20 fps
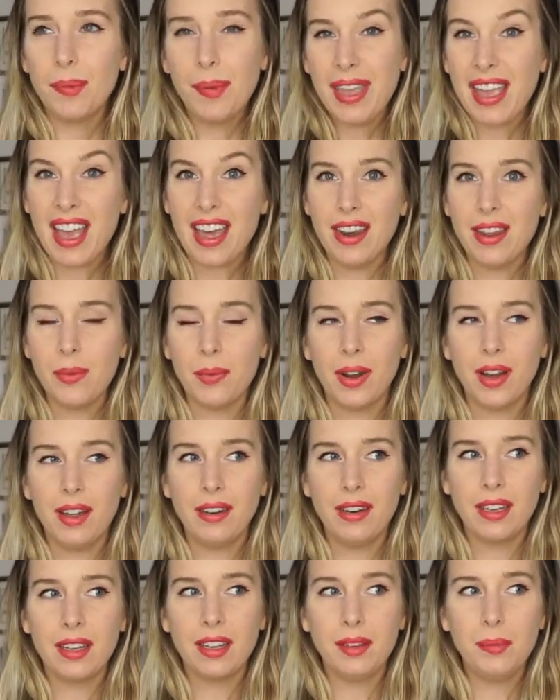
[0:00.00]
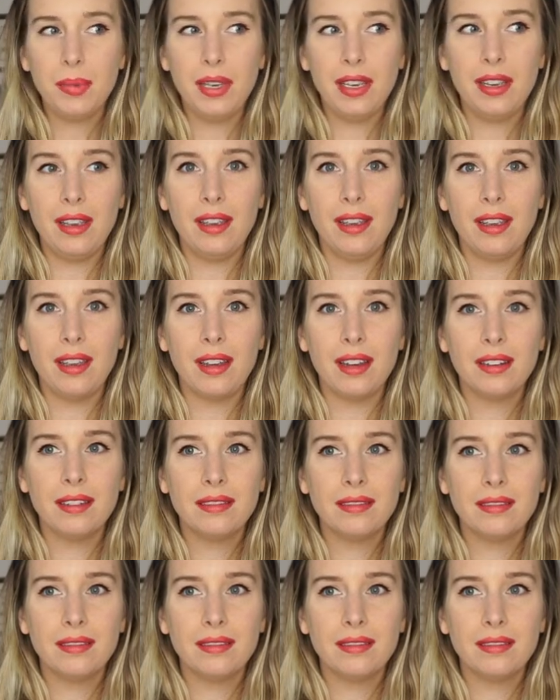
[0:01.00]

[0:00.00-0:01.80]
could be anyone. It could be